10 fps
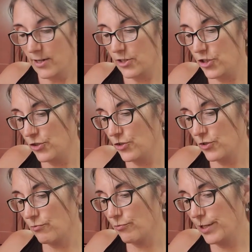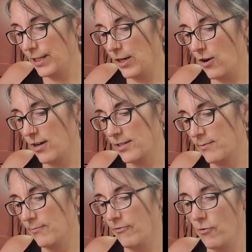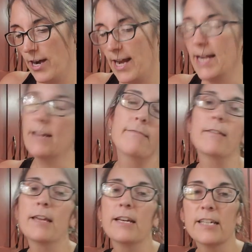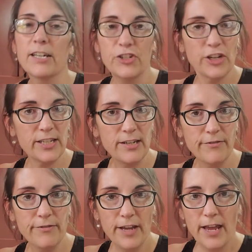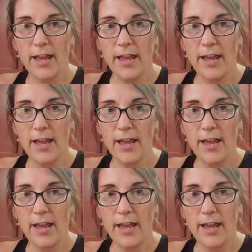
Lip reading: Ginger's really awesome for anything digestive,